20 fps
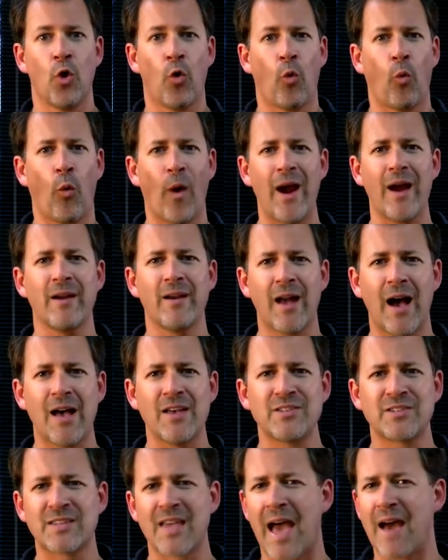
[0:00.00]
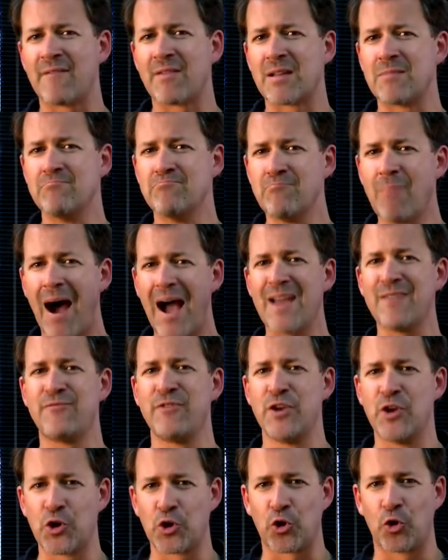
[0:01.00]
Where does having my
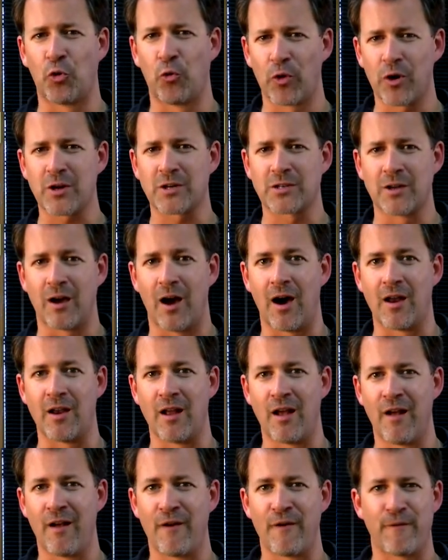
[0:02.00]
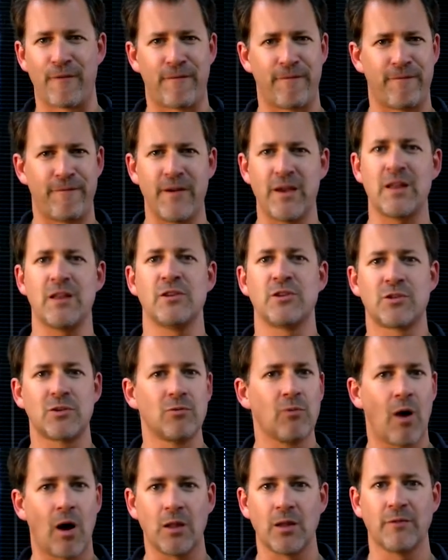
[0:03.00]
vehicle worked on fit
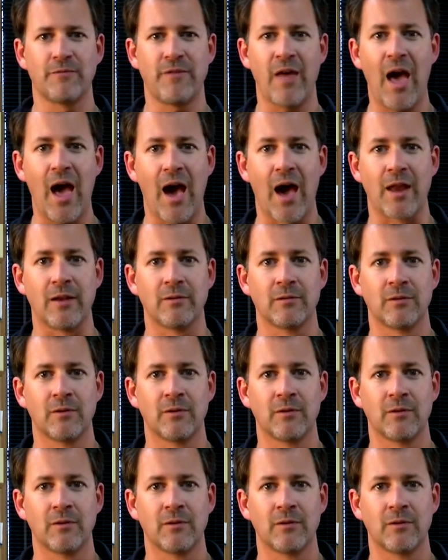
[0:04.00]
into all of that?